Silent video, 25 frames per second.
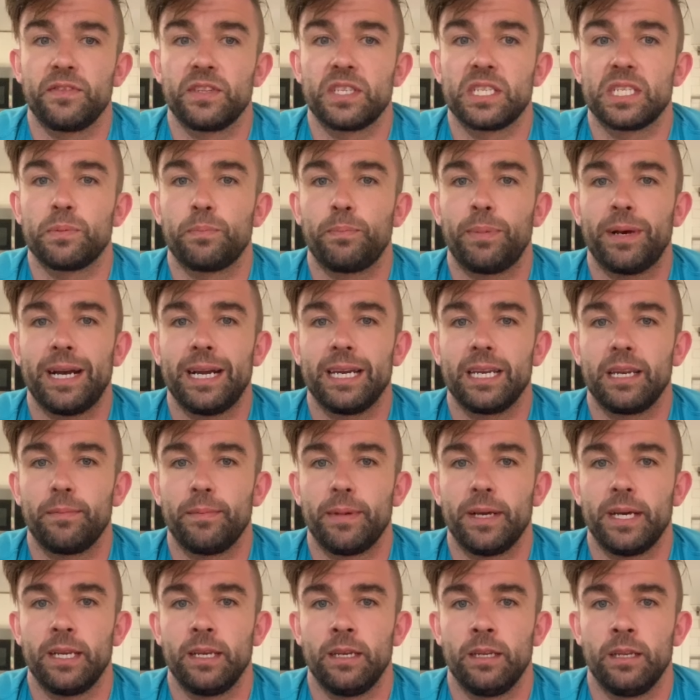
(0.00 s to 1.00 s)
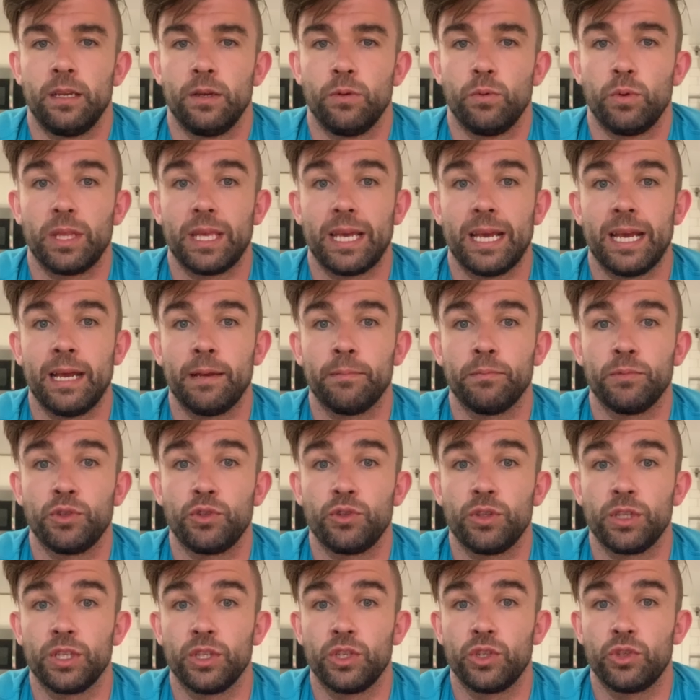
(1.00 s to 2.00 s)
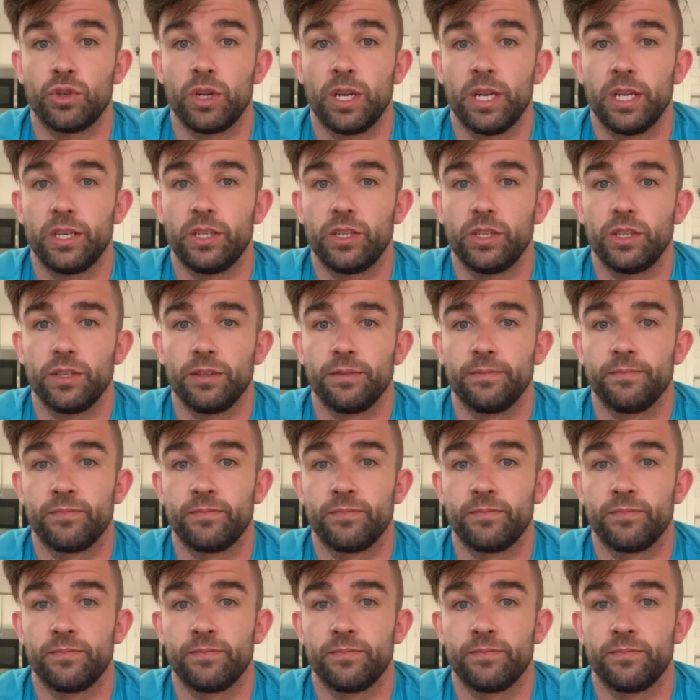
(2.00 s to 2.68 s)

Spider-Man with a hamstring stretch.